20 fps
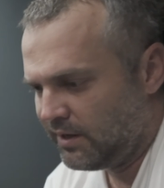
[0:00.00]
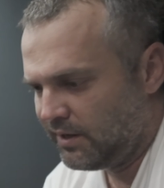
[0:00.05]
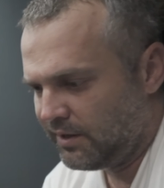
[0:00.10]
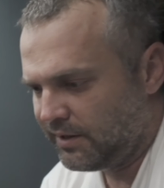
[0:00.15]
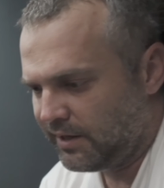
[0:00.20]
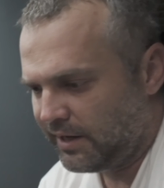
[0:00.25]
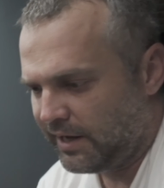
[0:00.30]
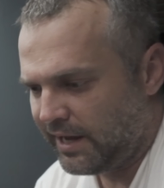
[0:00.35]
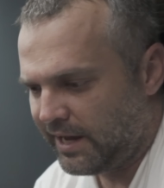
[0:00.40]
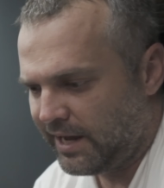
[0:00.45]

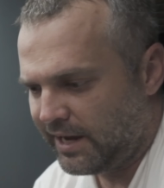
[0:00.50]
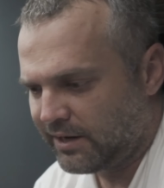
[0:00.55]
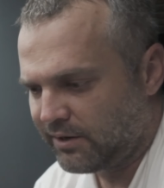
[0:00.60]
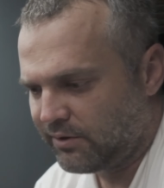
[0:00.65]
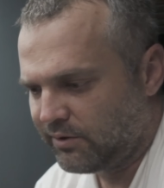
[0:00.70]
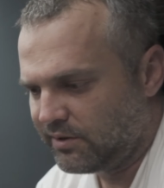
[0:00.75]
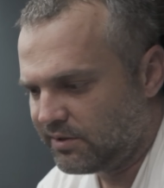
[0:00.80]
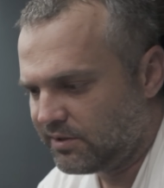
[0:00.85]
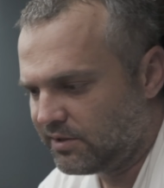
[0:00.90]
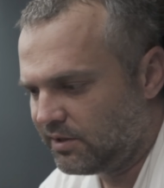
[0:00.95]
the
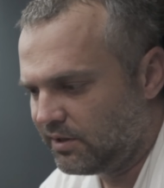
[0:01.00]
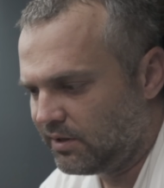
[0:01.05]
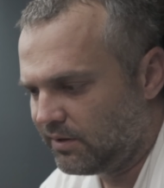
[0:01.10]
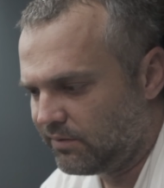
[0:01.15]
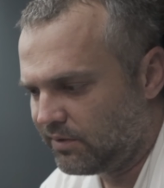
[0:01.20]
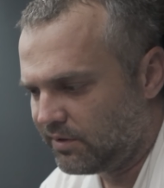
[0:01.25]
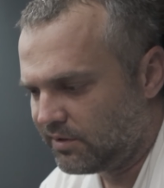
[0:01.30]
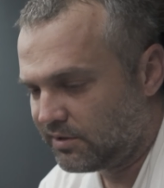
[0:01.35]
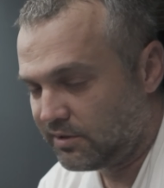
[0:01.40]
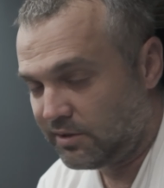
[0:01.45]
accuracy of
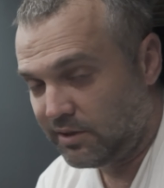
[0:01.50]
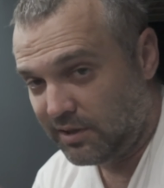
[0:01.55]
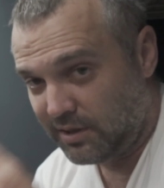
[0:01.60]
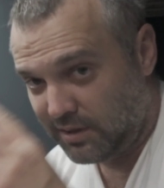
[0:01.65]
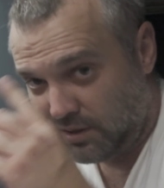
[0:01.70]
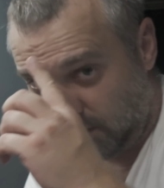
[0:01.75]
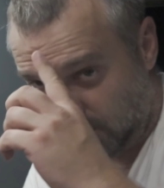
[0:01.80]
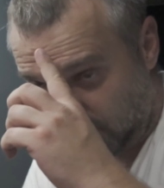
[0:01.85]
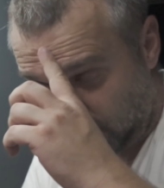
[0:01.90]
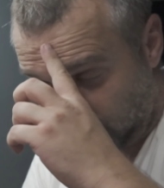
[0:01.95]
this
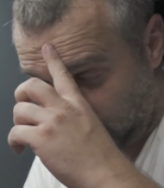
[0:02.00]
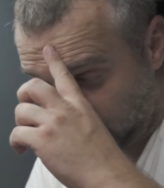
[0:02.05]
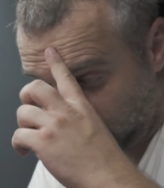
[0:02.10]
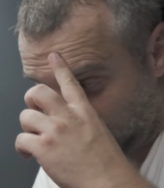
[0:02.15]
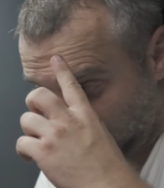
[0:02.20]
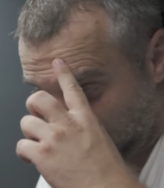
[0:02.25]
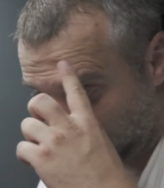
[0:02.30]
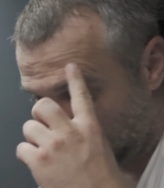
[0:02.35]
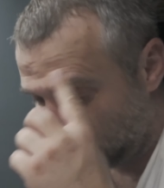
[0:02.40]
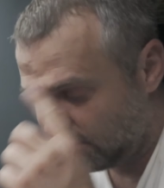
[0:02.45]
thing is
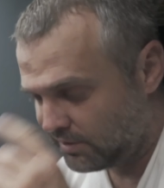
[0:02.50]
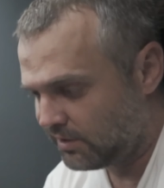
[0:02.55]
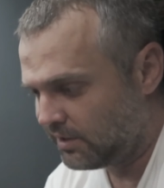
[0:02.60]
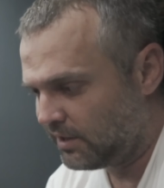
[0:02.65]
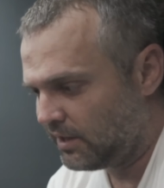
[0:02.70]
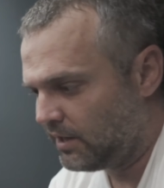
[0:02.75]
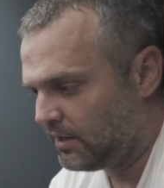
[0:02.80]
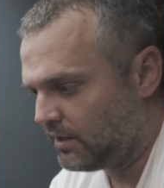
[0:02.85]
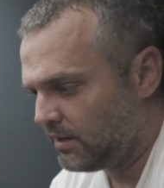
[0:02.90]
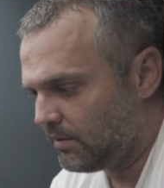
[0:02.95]

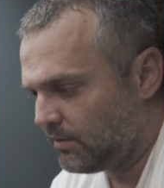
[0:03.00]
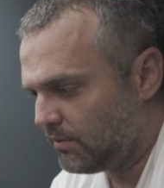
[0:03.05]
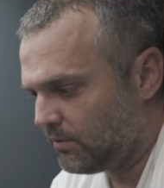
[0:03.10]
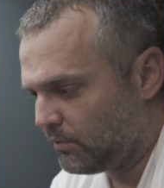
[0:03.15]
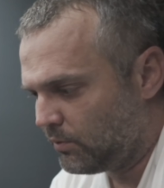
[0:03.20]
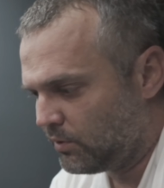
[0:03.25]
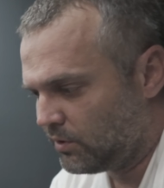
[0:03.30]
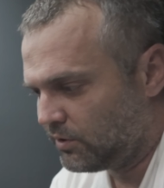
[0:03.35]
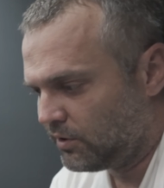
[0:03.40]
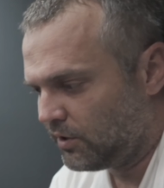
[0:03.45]
insane.
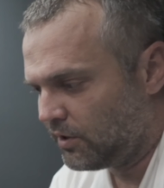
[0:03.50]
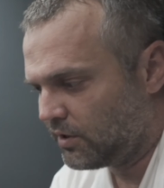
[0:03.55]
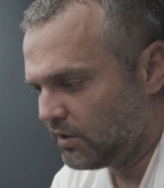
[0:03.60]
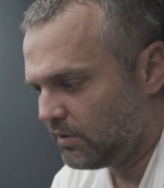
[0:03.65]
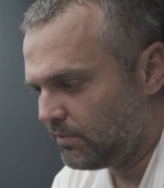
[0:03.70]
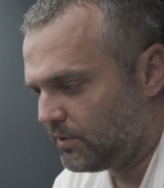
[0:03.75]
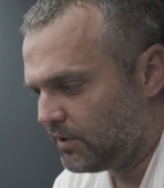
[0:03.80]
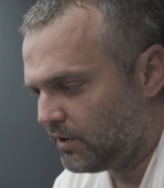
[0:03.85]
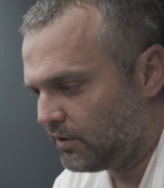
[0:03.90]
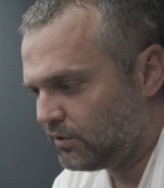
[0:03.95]
We're talking
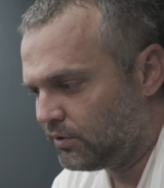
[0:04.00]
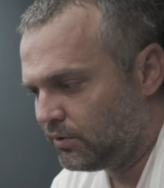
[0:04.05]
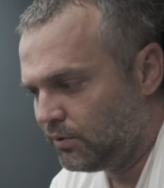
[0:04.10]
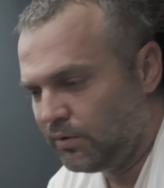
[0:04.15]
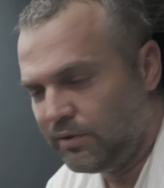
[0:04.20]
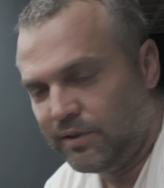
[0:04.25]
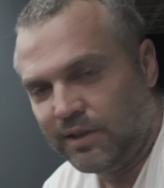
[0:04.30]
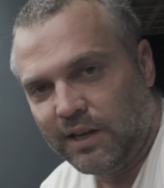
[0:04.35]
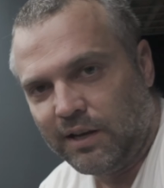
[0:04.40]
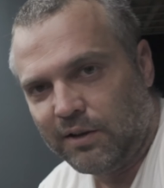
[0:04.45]
about
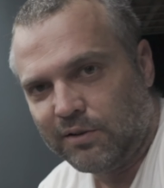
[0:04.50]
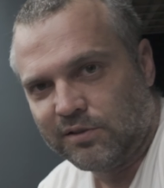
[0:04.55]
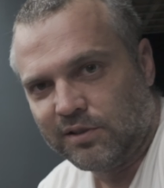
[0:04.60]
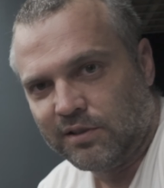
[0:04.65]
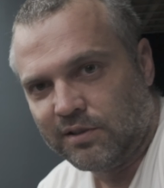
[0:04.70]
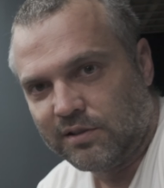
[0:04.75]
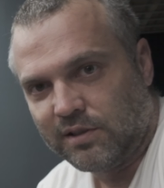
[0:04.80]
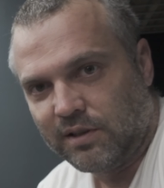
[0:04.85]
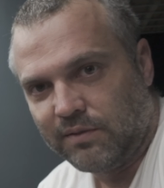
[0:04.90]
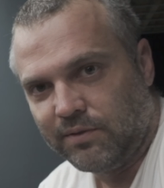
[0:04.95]

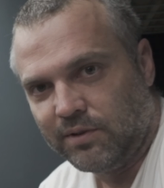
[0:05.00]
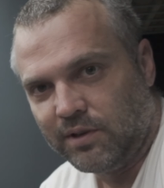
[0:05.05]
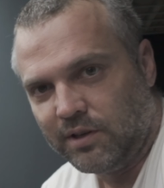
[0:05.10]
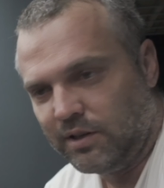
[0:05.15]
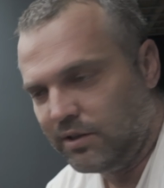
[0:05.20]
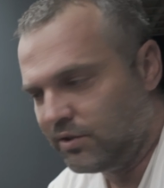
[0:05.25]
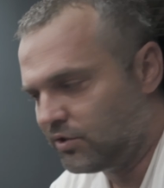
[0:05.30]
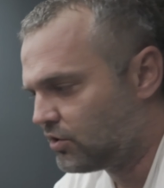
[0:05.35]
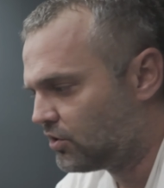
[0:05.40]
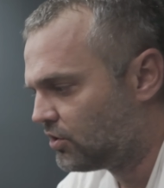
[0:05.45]
0.02 of an
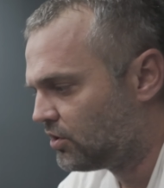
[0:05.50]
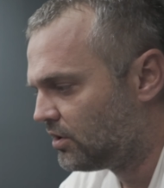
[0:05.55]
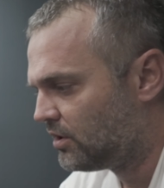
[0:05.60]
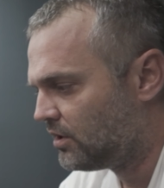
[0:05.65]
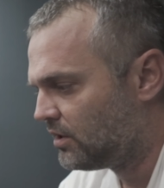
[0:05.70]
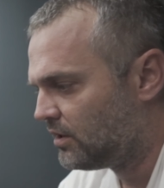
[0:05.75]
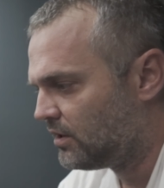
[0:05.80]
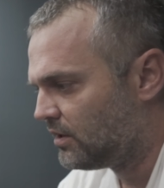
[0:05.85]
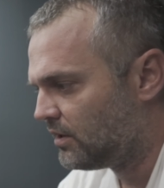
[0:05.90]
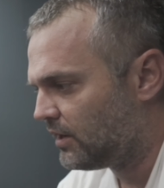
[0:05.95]
inch
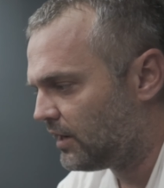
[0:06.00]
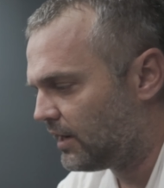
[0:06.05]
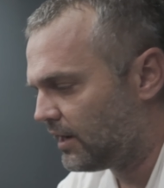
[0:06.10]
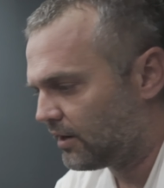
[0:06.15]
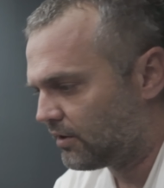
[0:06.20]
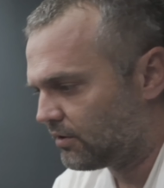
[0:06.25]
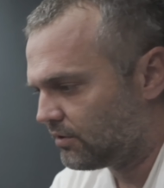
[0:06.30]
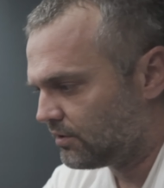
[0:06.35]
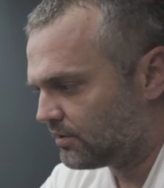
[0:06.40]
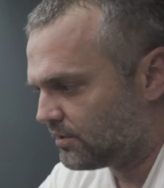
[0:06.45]

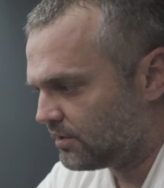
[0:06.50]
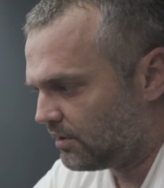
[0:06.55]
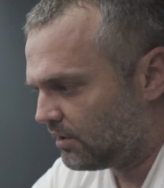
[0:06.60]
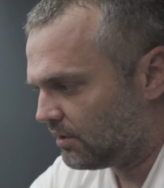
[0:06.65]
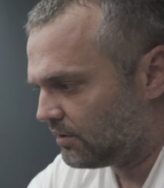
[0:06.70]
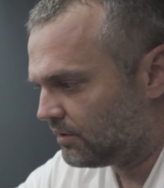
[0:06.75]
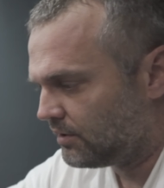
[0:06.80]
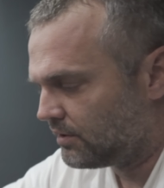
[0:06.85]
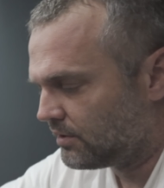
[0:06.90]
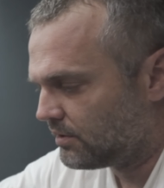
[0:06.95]
accuracy
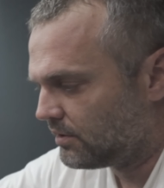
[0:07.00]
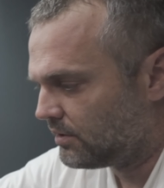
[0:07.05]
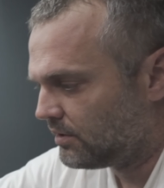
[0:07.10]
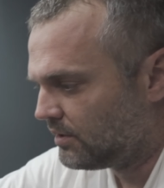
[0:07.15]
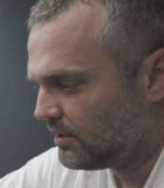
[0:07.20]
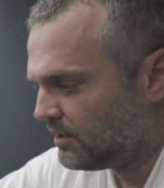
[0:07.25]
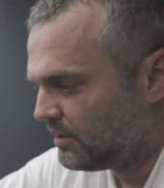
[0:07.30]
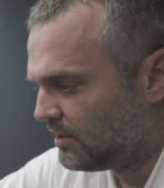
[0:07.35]
on this.